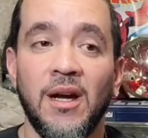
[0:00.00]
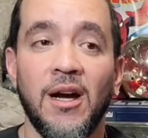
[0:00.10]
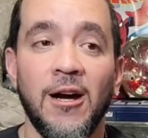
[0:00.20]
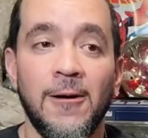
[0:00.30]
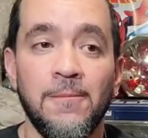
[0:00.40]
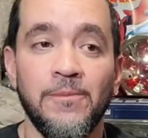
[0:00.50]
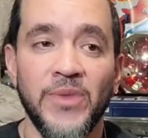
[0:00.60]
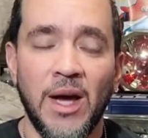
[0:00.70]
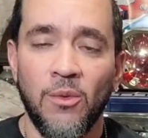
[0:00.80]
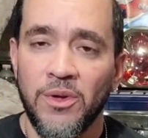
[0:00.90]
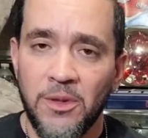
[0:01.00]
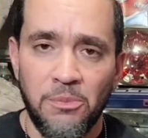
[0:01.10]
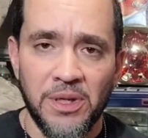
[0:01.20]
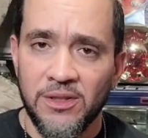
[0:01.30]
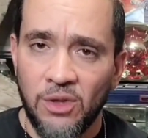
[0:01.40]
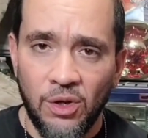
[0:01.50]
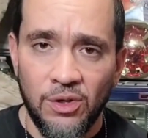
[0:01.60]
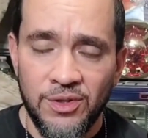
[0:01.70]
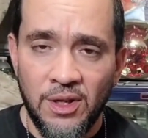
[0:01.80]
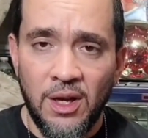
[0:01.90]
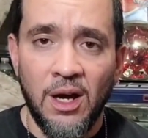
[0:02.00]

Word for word: Um, not one of the biggest hauls.